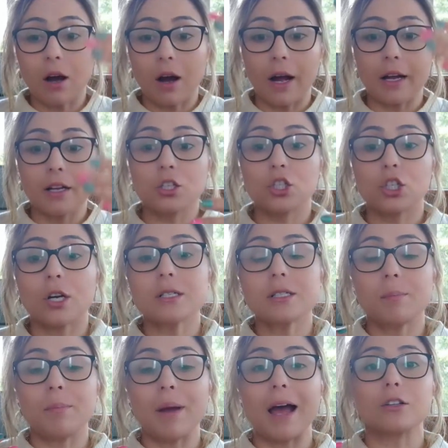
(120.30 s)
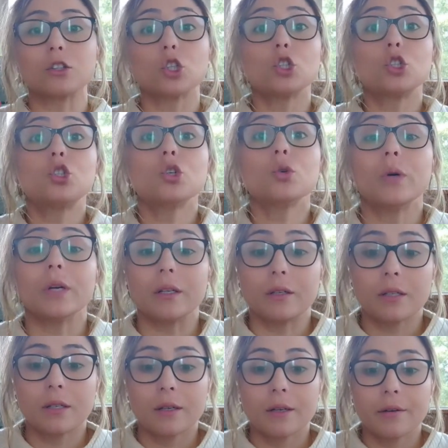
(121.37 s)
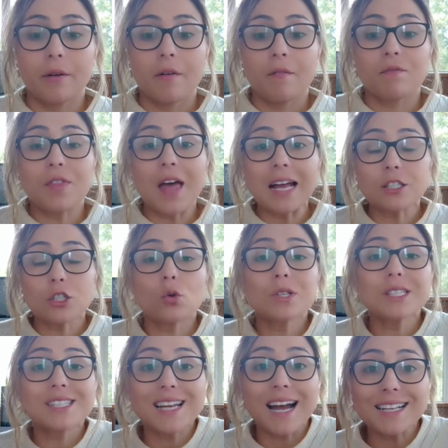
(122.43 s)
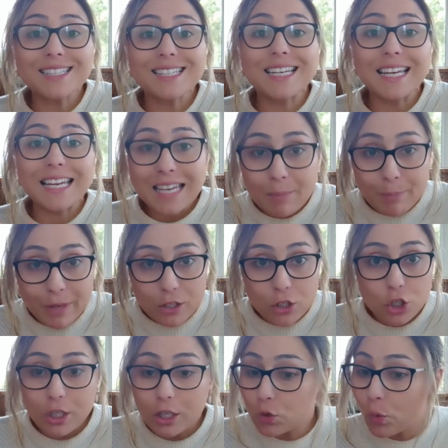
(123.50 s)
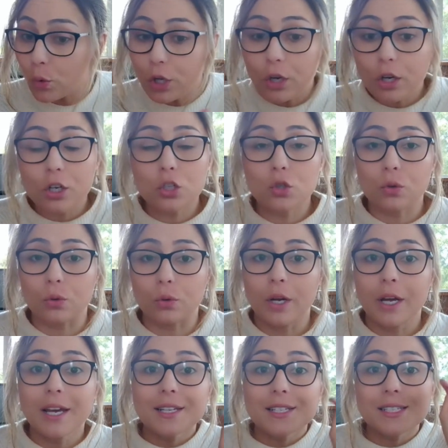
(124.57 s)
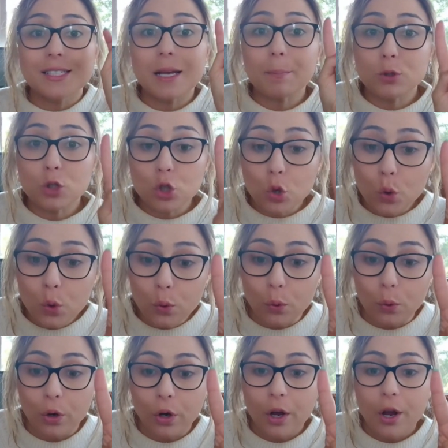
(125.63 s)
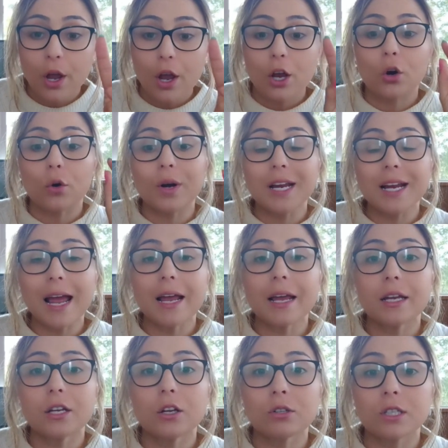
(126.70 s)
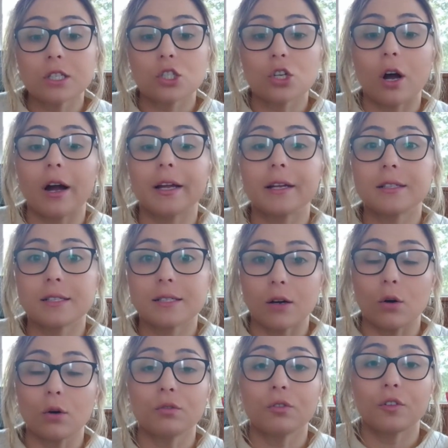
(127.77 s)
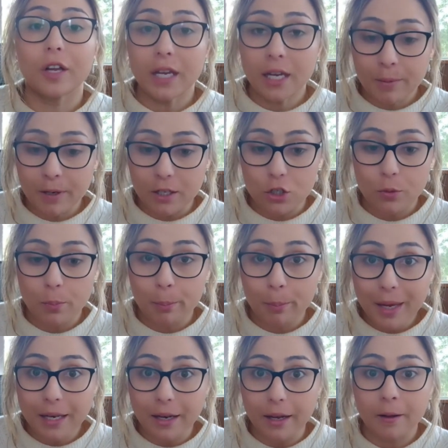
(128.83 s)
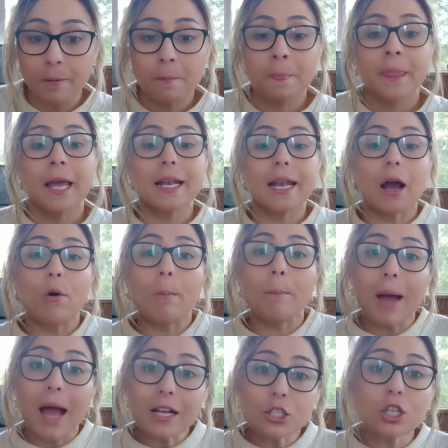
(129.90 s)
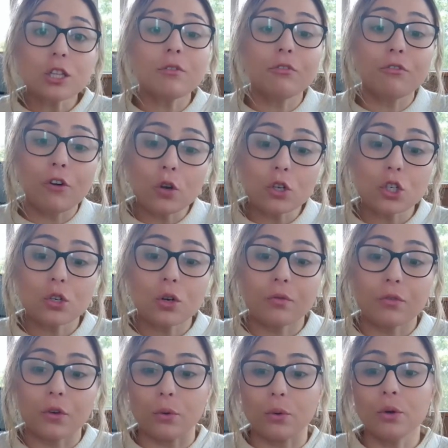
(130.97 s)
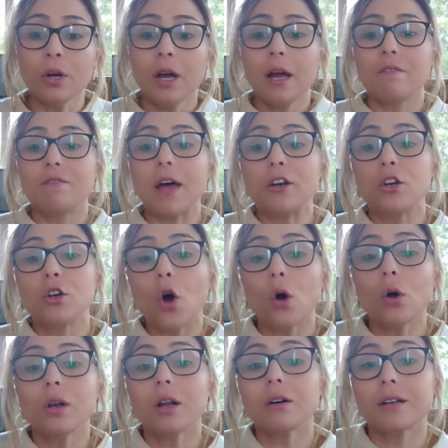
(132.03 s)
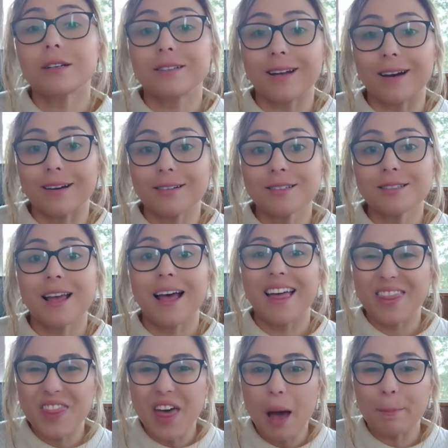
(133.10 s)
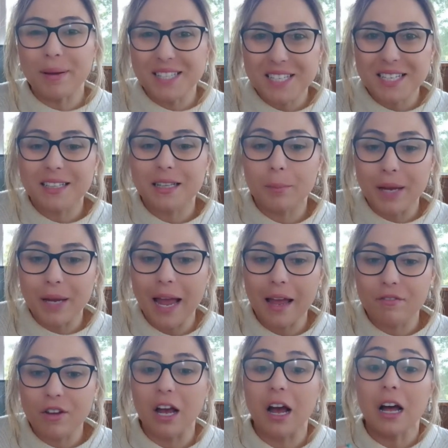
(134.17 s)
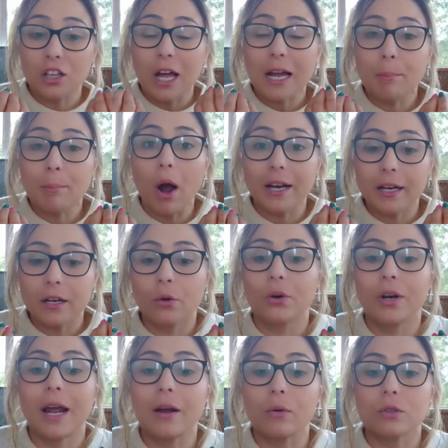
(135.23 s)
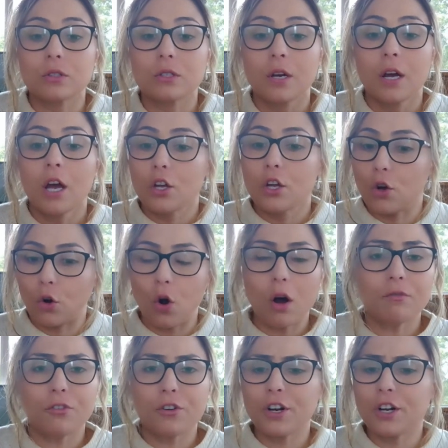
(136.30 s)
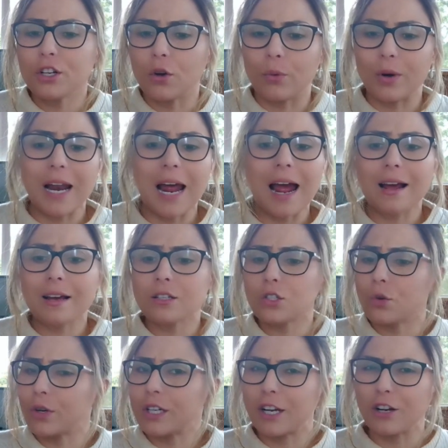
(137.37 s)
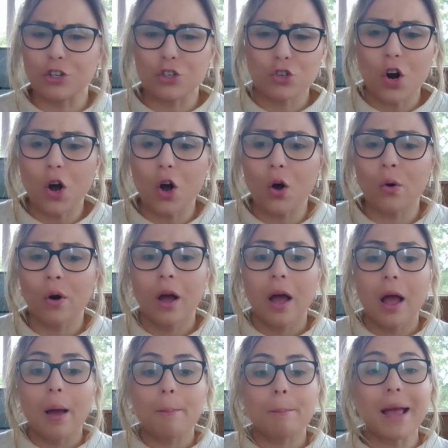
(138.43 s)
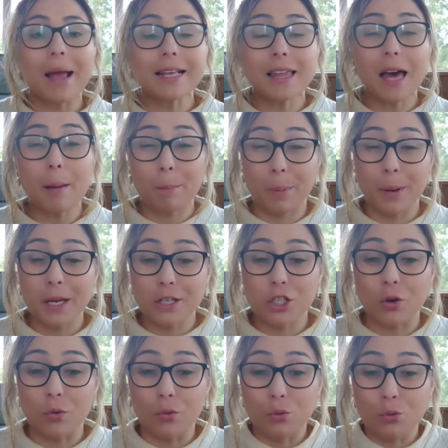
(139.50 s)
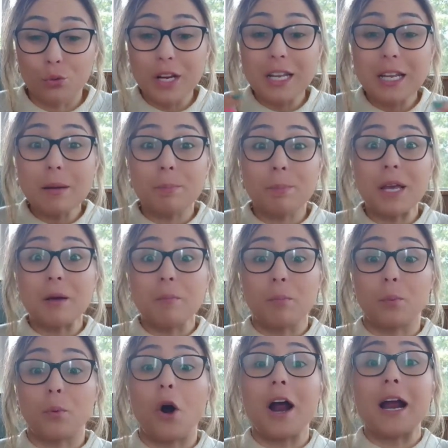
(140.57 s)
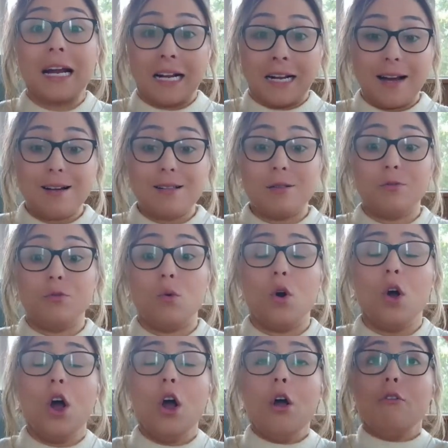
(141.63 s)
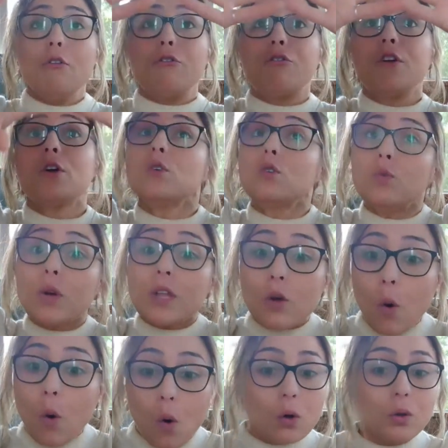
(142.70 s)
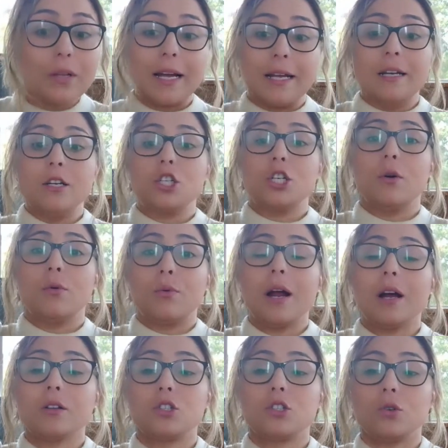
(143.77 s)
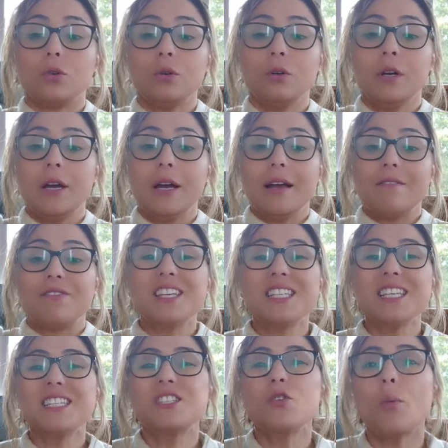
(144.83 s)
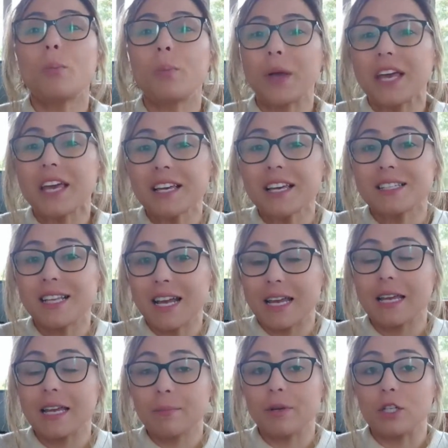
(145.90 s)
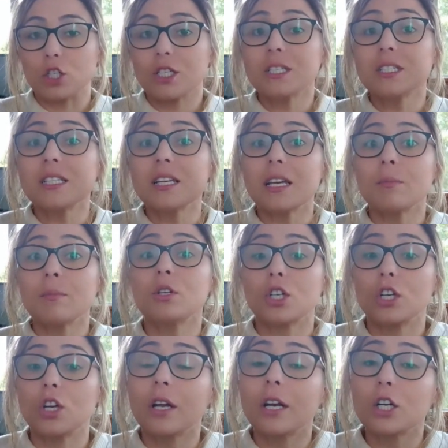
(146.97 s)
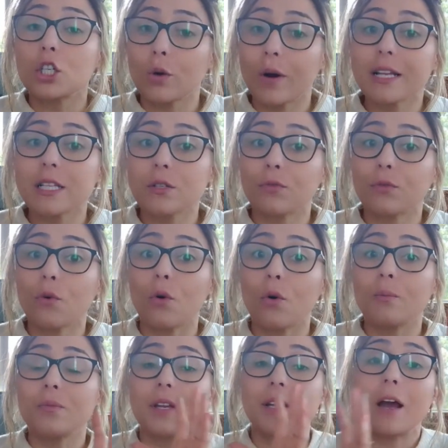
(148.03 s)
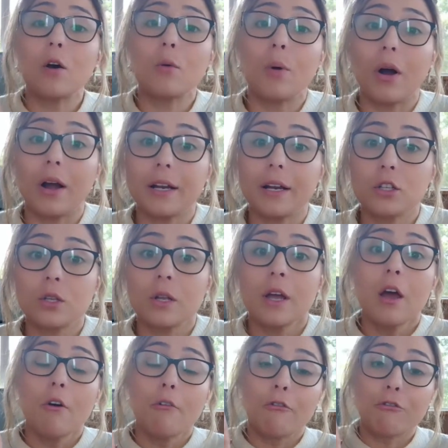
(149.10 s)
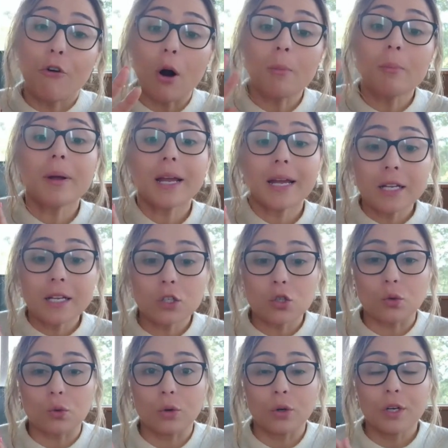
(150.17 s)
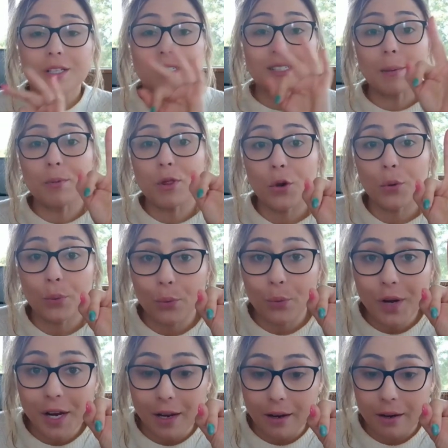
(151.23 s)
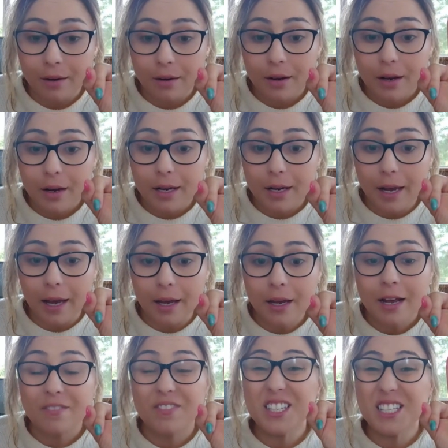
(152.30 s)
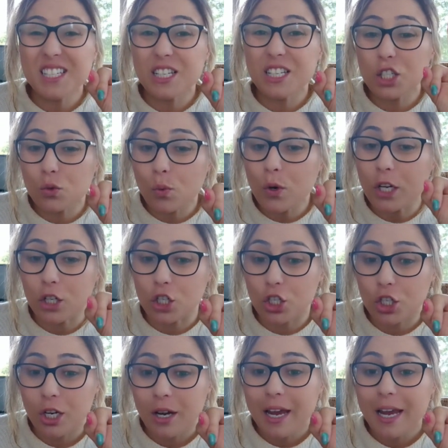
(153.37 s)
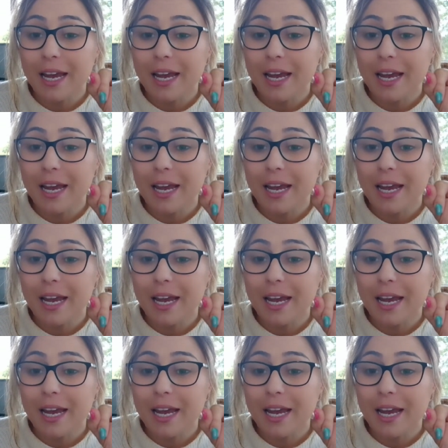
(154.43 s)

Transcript: eye just about to do it. That's your starting image. That's all you're going to do. Step two, create your desired self image, meaning now imagine the version of you that no longer does that particular behavior, like biting your nails. You're confident, you're relaxed, you're in control. Make that picture really big, bright, and colorful, filled with all energy around you. This is your peak state image. This is the image that you're going to transform the nail biting from into. Step three, okay, this is the swish.